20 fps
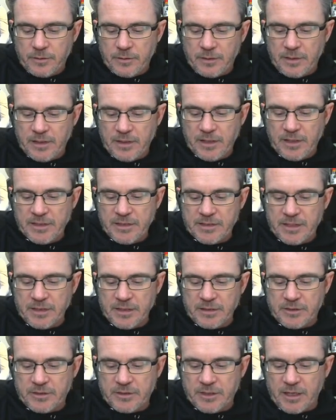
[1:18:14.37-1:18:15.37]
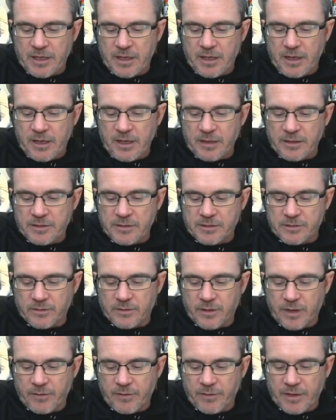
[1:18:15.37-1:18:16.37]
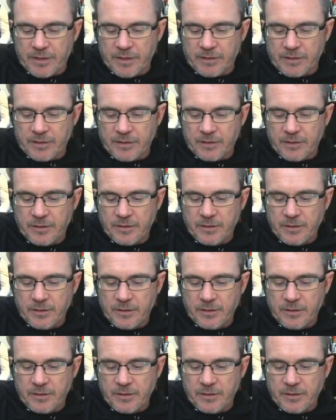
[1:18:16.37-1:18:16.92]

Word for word: Yeah, he's getting cheeky and he's trying. We're at the.